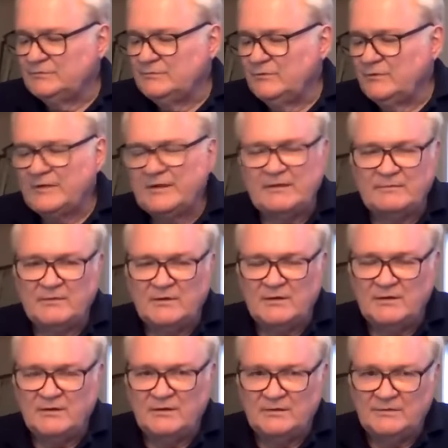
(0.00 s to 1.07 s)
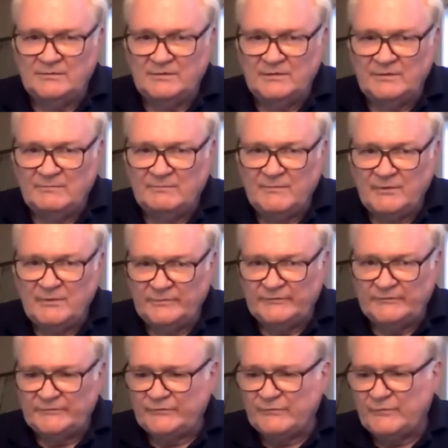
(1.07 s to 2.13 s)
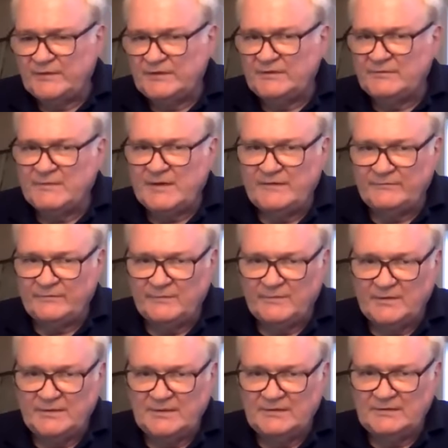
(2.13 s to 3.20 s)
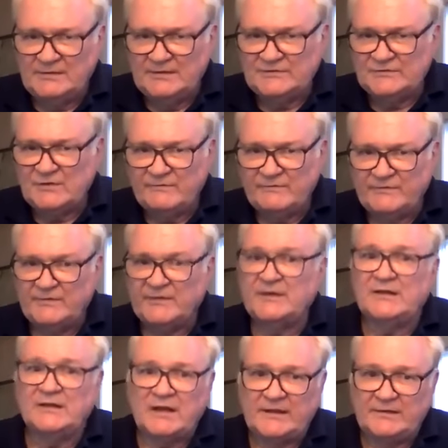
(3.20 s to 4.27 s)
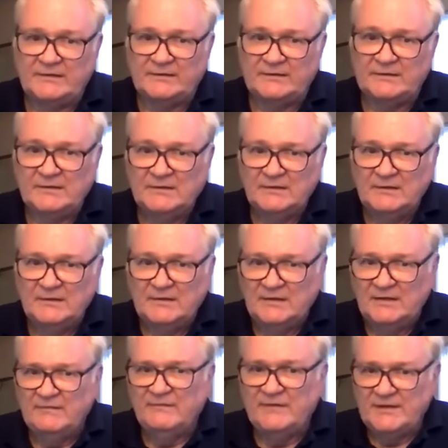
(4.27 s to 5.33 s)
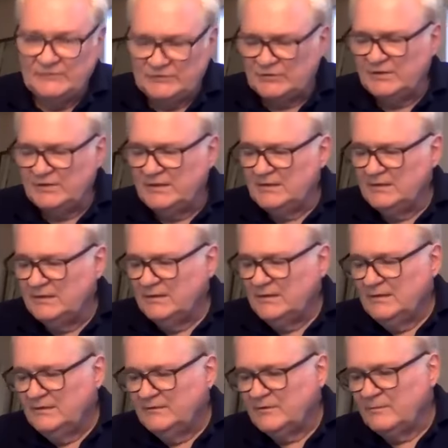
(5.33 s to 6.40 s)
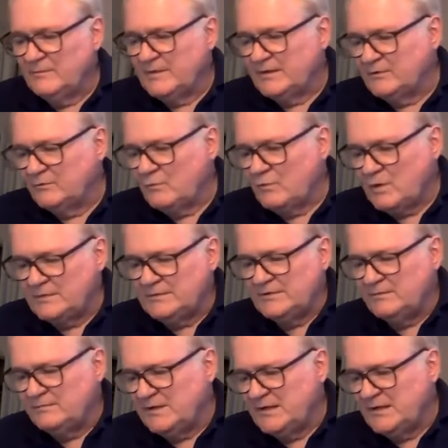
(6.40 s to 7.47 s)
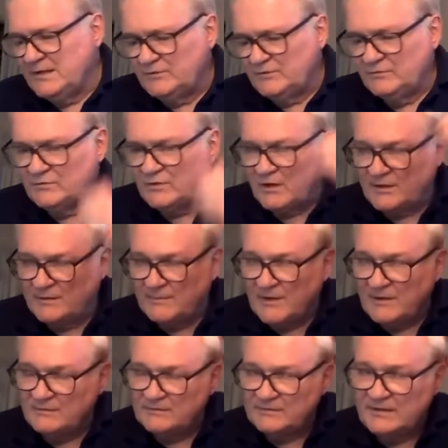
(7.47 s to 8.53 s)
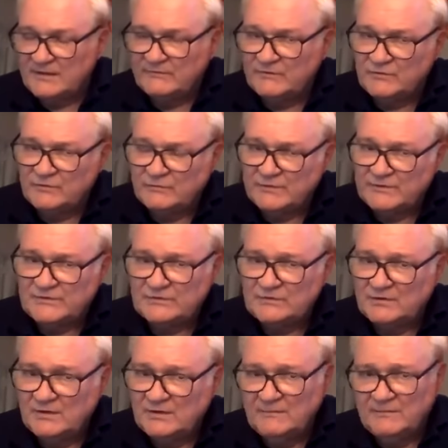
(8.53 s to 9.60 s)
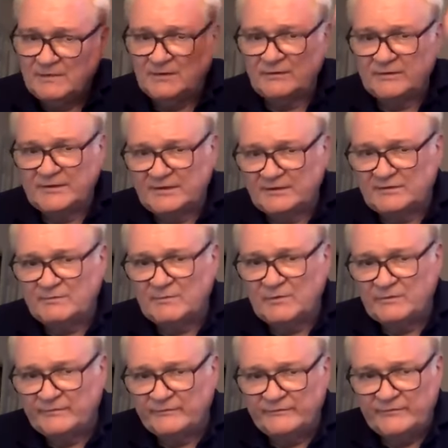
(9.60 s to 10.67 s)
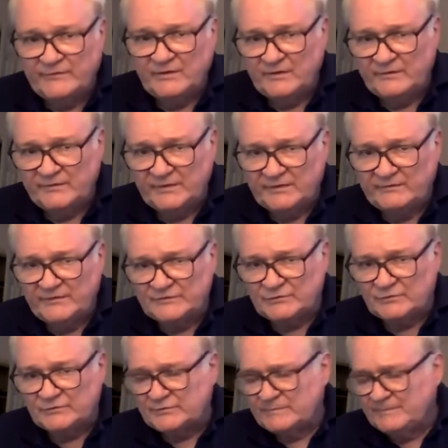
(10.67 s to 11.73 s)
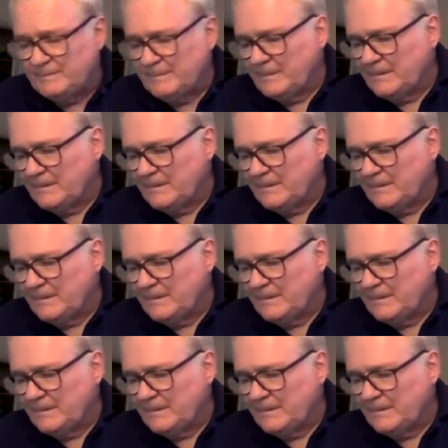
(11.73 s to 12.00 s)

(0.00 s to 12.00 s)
looking at motives for the demand for money is not very enlightening. Eventually, no matter what demand you talk about given to us by looking at the motive of individuals,